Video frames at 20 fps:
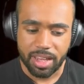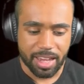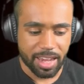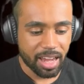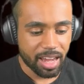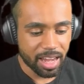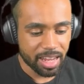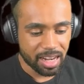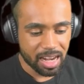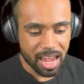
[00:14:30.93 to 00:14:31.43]

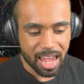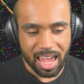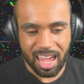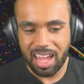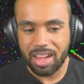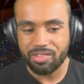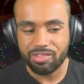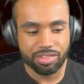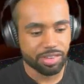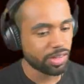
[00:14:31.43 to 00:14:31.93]
And
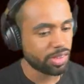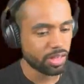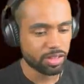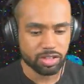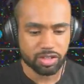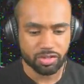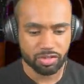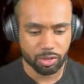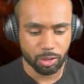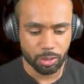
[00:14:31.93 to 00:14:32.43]
everything
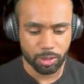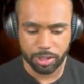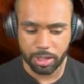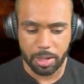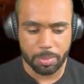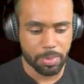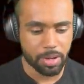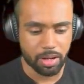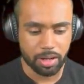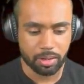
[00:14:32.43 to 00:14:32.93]
is falling
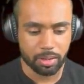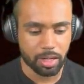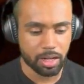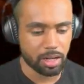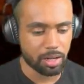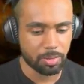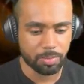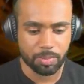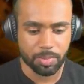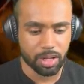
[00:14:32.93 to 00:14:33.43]
about,
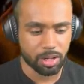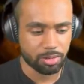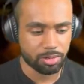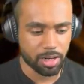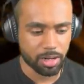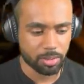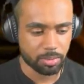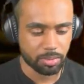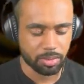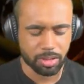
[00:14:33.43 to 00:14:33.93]
um,
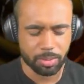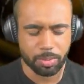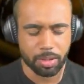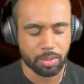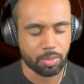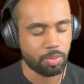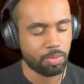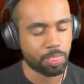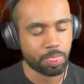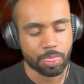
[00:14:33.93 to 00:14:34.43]
around, about
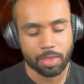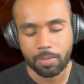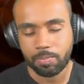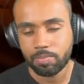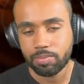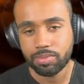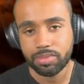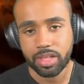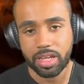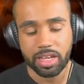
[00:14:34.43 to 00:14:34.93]
uh,
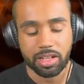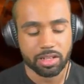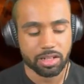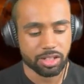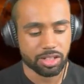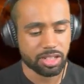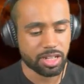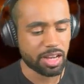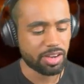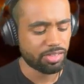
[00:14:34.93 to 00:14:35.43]

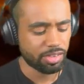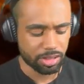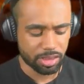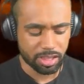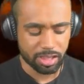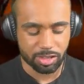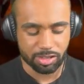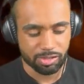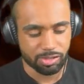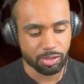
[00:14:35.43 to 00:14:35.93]
English.
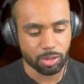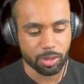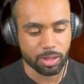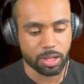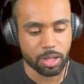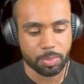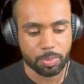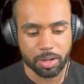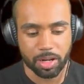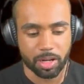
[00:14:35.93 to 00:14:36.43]
Everything is falling
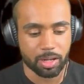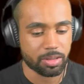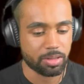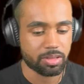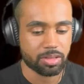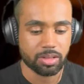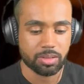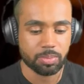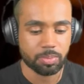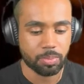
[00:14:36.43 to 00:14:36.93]
apart
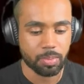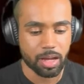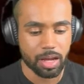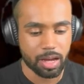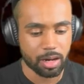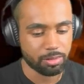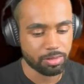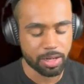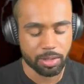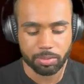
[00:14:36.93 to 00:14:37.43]

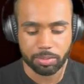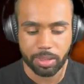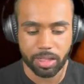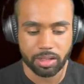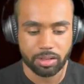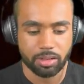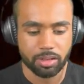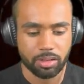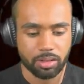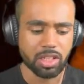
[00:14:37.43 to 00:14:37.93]
around
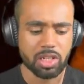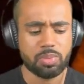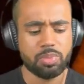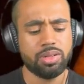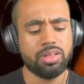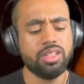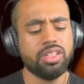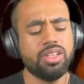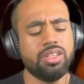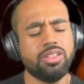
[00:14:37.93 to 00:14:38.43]
me.
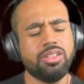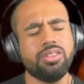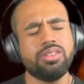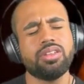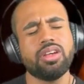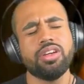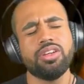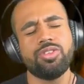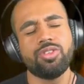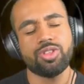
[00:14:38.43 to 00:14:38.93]
Please,
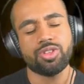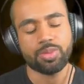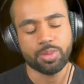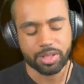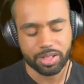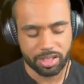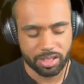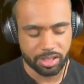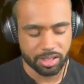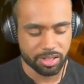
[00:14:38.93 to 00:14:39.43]
I just want
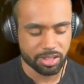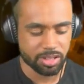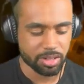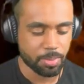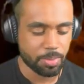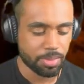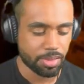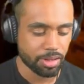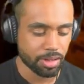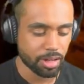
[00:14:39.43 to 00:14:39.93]
to hear
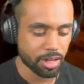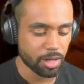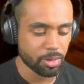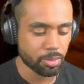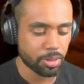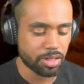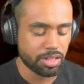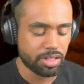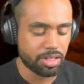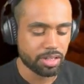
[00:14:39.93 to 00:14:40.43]
something. I
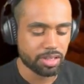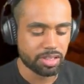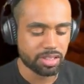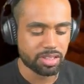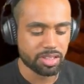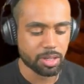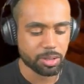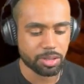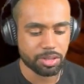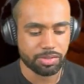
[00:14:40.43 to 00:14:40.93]
want to hear the
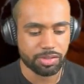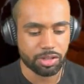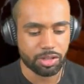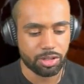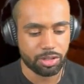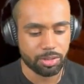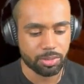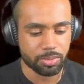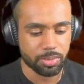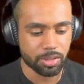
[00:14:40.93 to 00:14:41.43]
sound of a
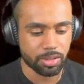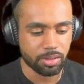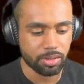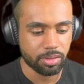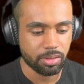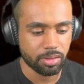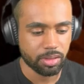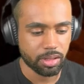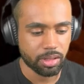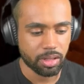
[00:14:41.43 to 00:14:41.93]
human.
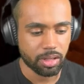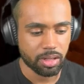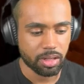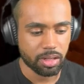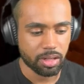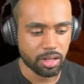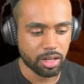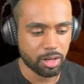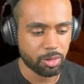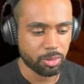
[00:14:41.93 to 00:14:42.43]

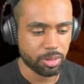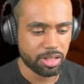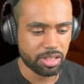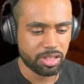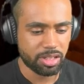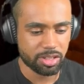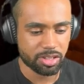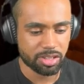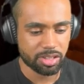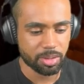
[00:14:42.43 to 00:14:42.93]
I want to
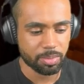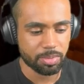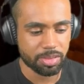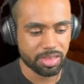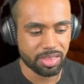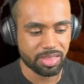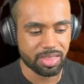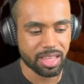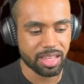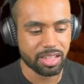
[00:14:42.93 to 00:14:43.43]
hear
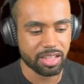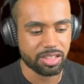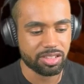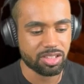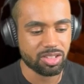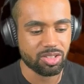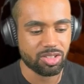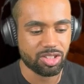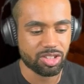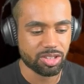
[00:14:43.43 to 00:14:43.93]
something that
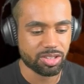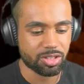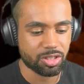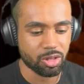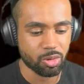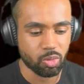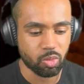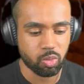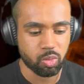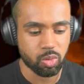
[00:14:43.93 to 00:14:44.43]
isn't just the
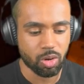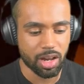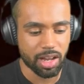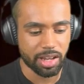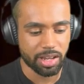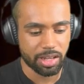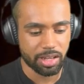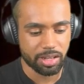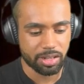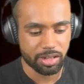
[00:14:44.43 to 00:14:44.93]

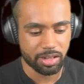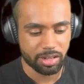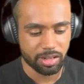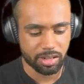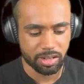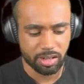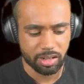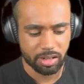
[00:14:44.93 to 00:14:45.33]
whine and